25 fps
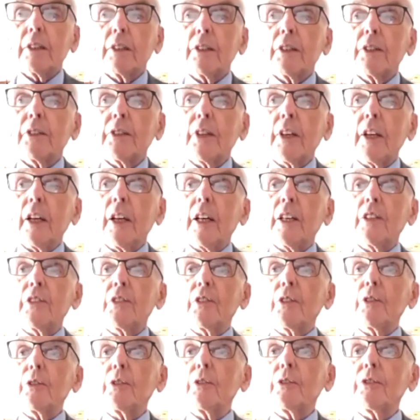St.
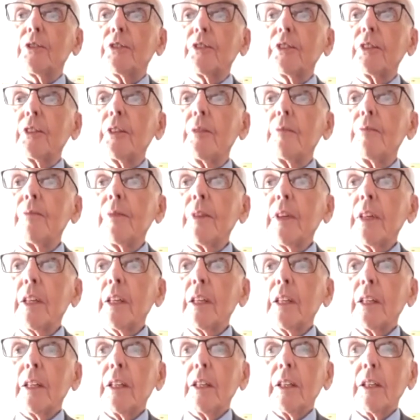Andrews,
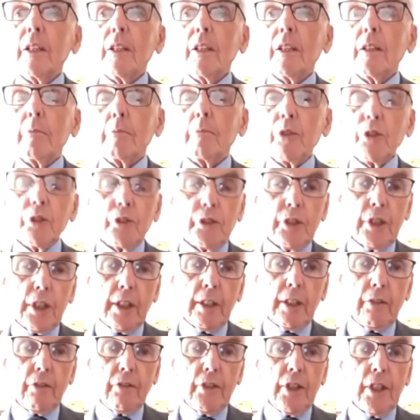music
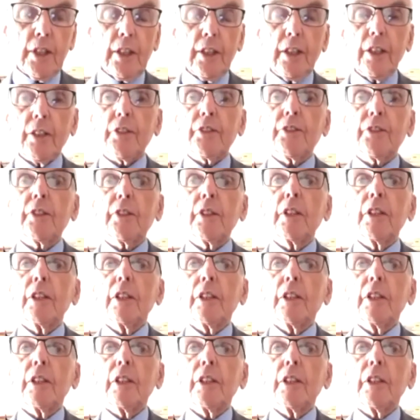at various